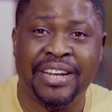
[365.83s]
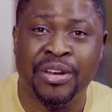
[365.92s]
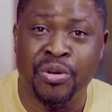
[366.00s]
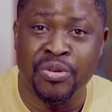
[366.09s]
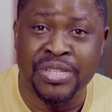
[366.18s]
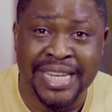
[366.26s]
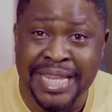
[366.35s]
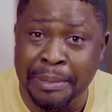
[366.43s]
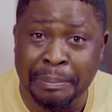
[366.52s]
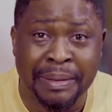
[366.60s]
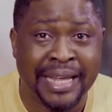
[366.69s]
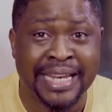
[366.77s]
no
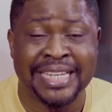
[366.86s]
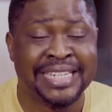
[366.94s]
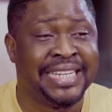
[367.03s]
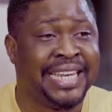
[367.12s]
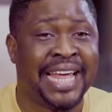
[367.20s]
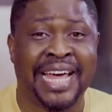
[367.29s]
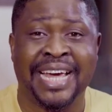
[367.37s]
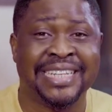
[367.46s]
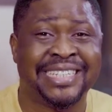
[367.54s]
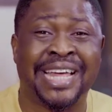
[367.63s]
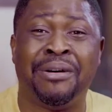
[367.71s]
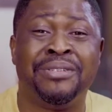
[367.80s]
sleeping in the
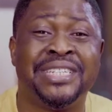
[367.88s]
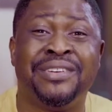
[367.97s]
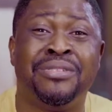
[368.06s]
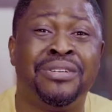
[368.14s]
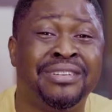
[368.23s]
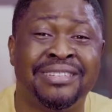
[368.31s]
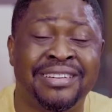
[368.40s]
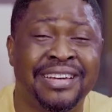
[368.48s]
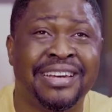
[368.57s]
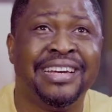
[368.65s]
night. That was even